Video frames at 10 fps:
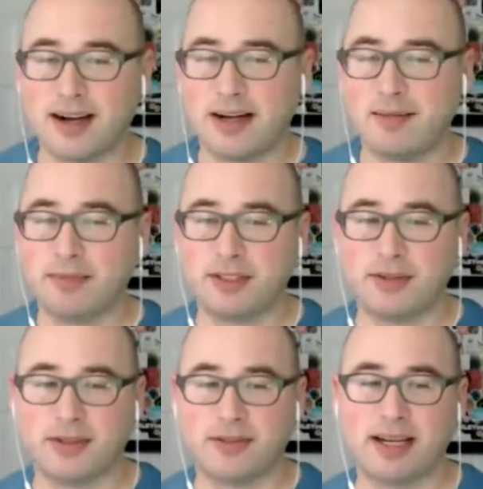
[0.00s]
I'm
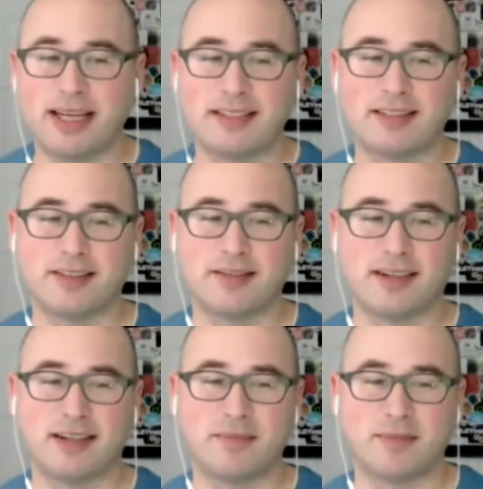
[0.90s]
doing all right.
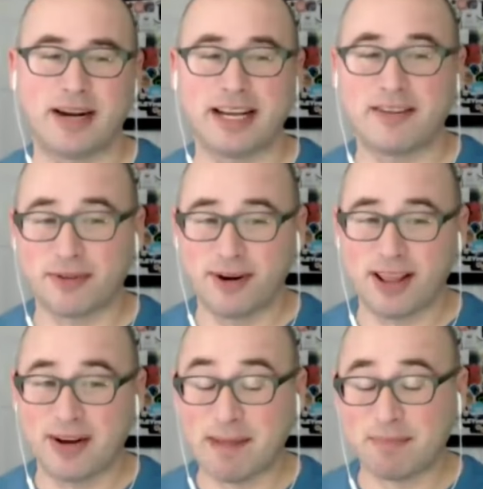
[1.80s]
I'm ready for
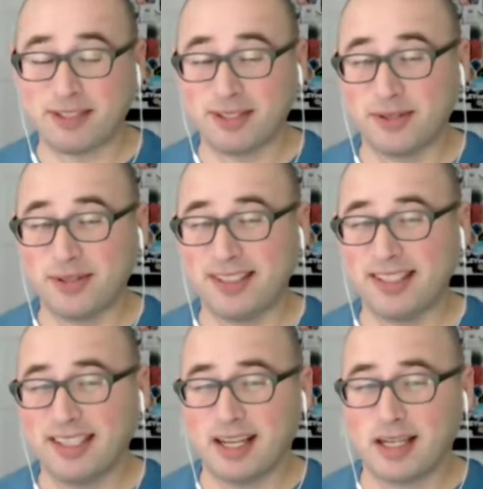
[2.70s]
another episode.
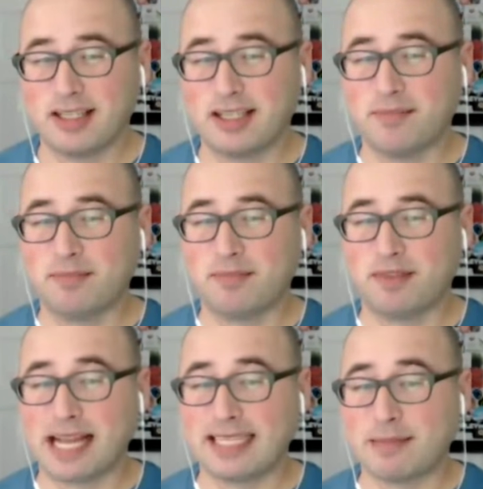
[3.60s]
Um,
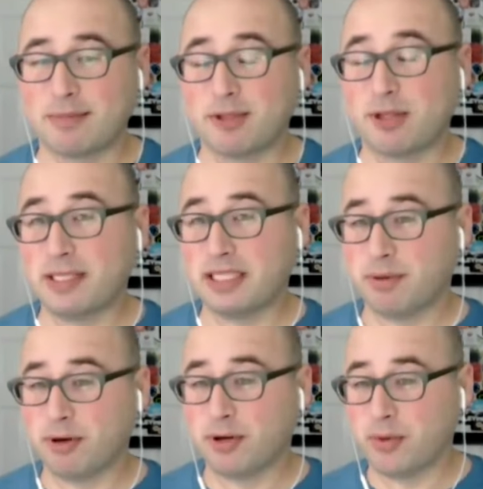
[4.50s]
last episode, we
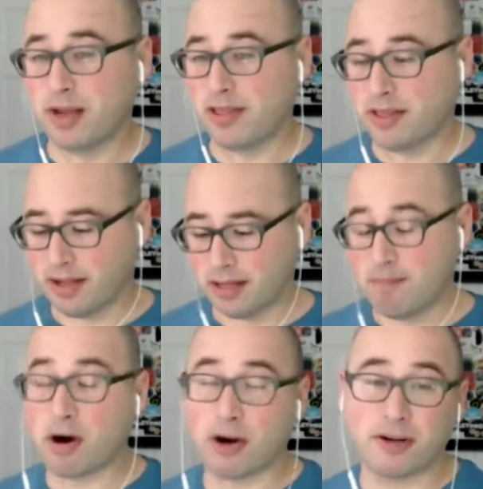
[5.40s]
spoke with uh,
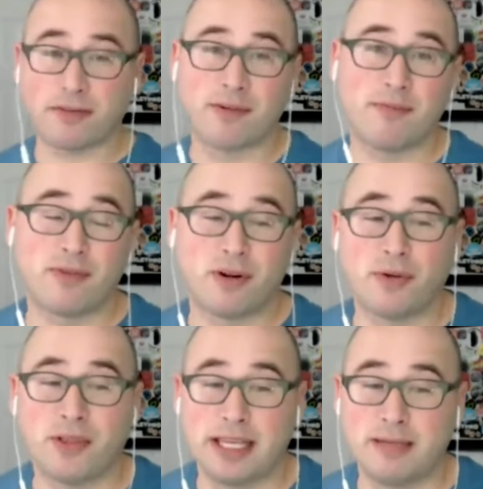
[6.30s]
Mark from
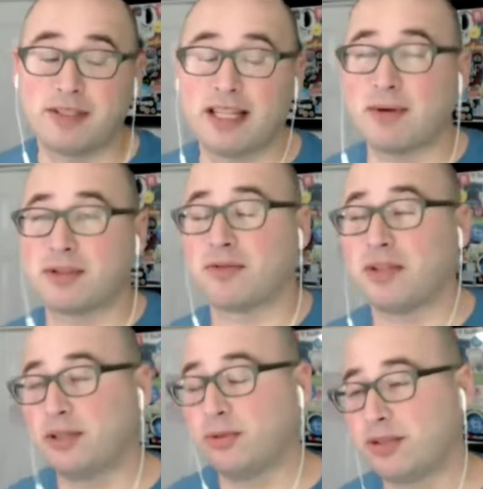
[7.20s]
Flothemes, and that was a
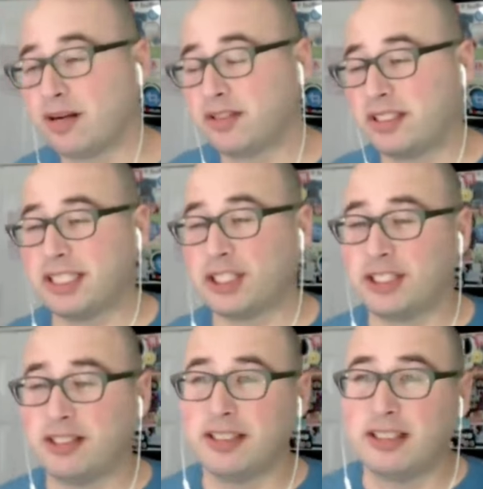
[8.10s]
really cool
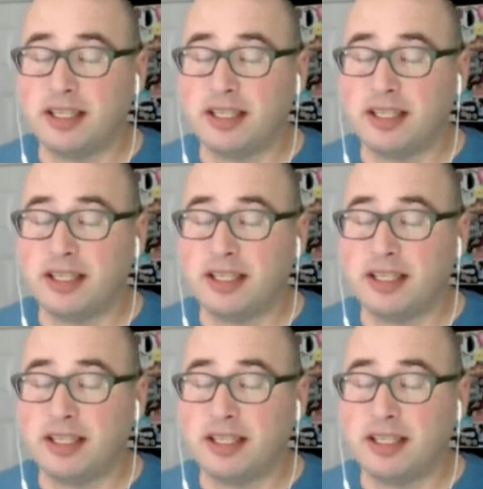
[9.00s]
conversation.